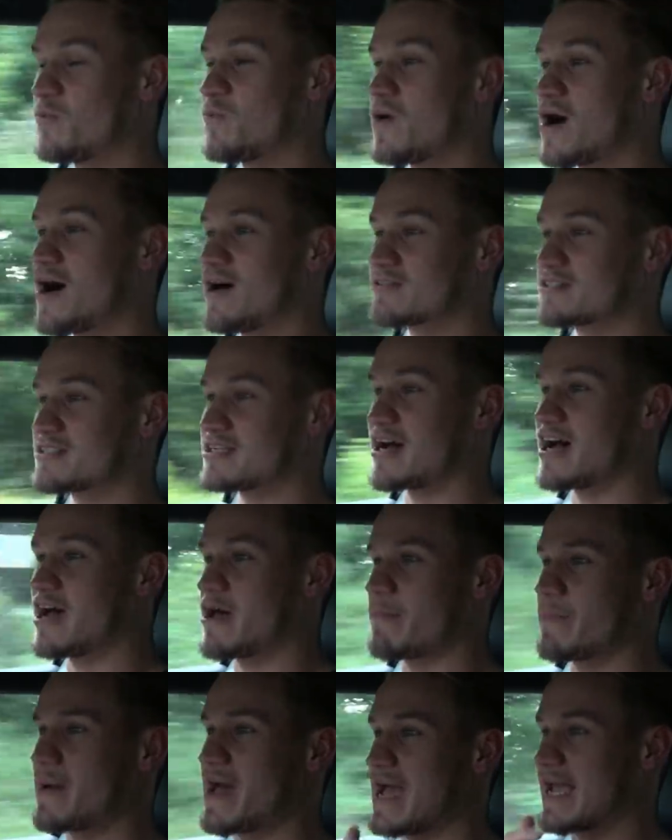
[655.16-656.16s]
whilst I
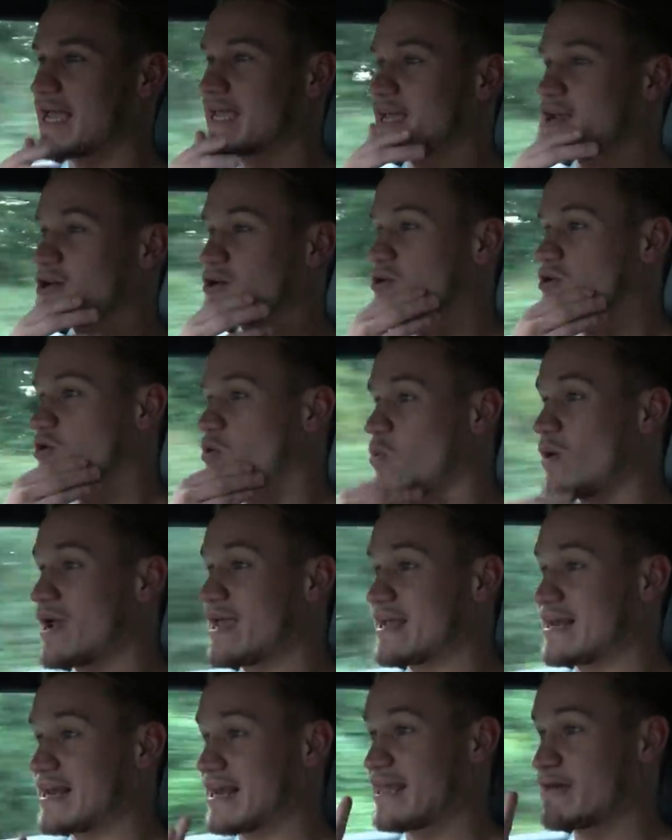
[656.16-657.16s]
am back
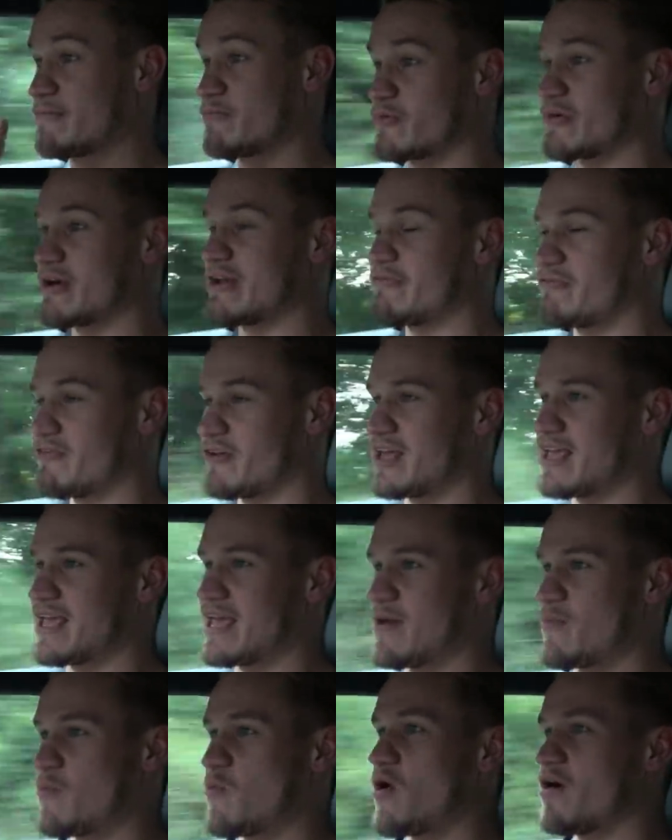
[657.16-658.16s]
quickly and briefly
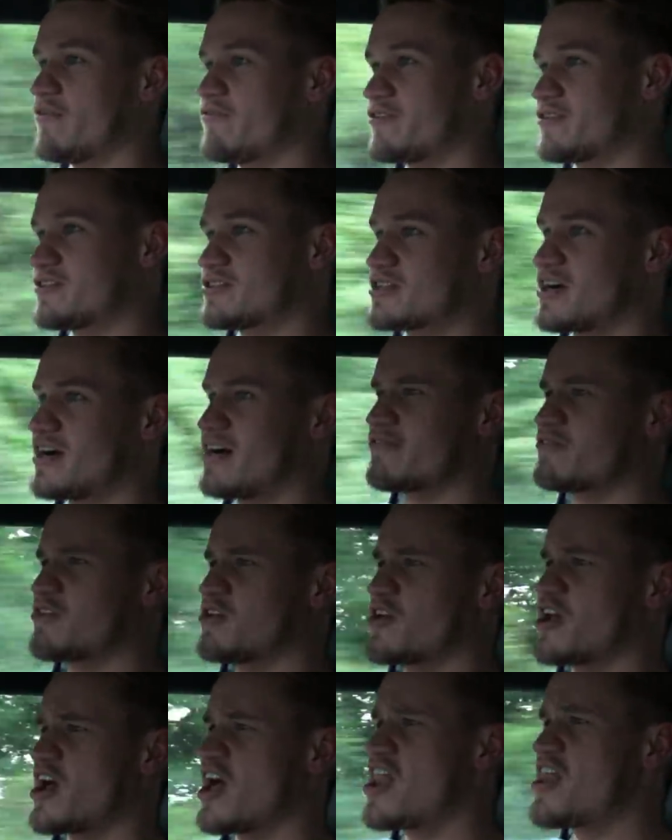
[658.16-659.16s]
in Watford. So I've
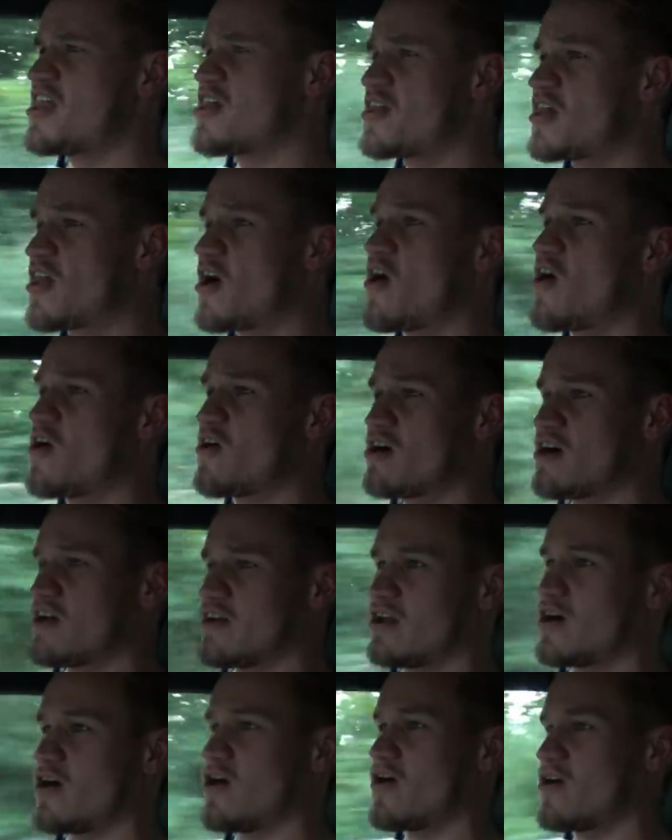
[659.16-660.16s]
got a
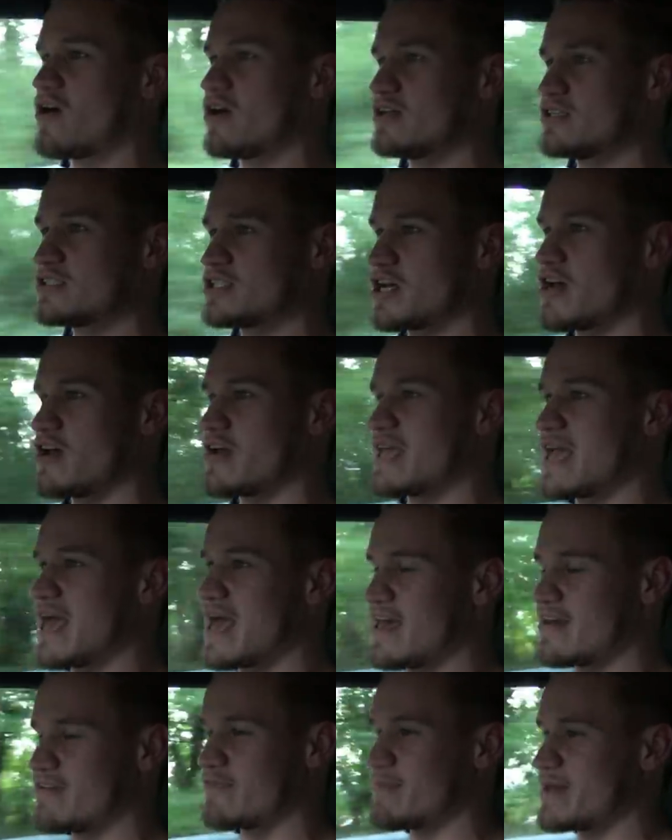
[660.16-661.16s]
long, long journey
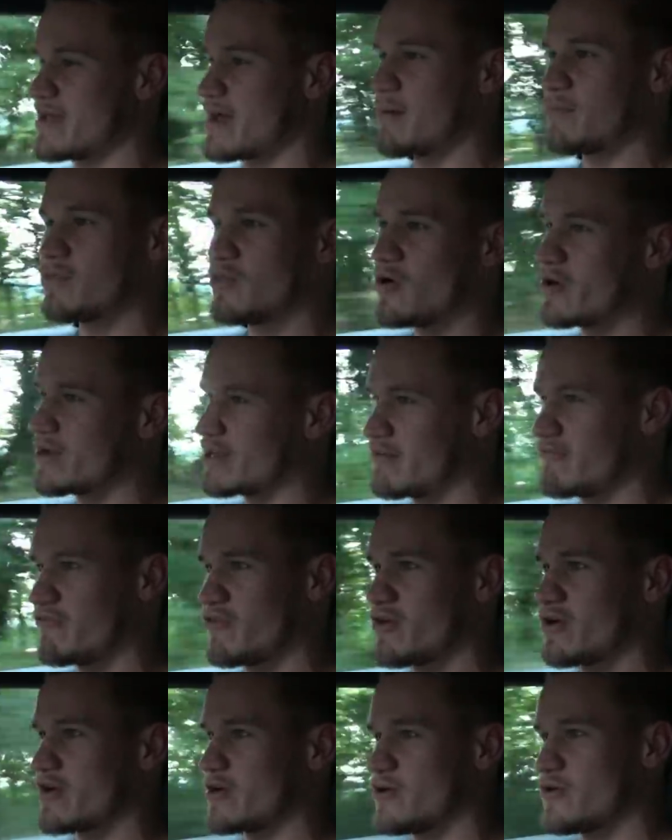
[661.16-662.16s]
ahead of me. I'm not going to
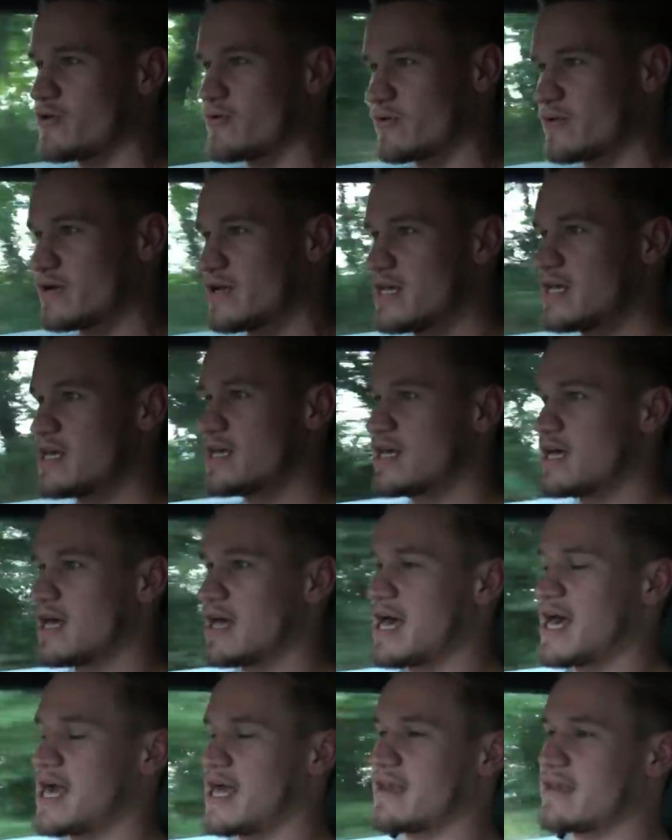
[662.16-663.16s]
vlog it all,
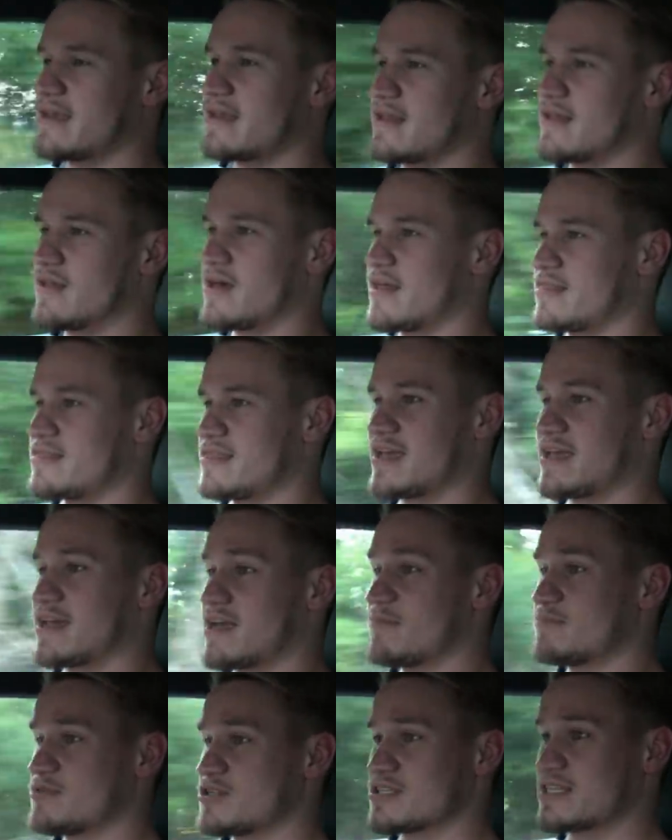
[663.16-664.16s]
and I think
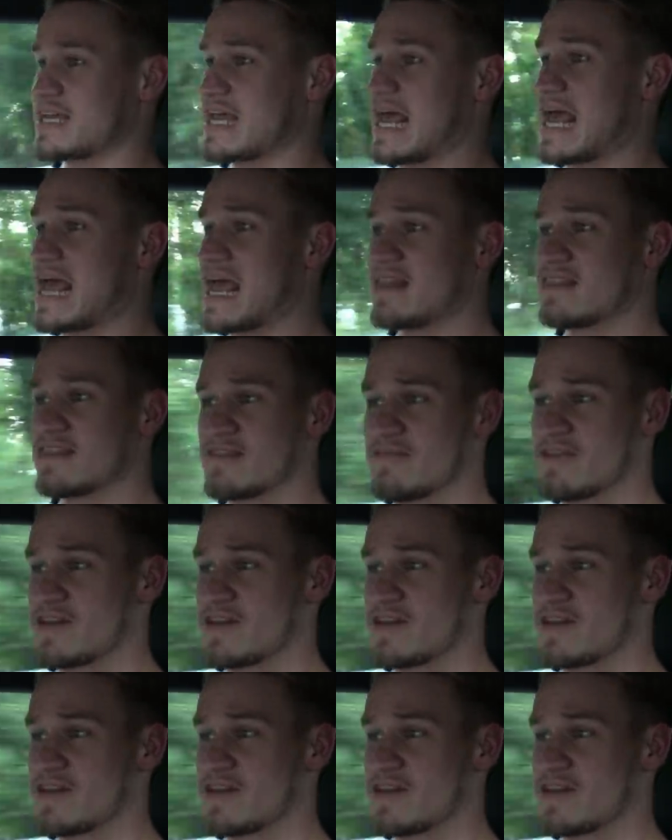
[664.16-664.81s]
I'm just going to end the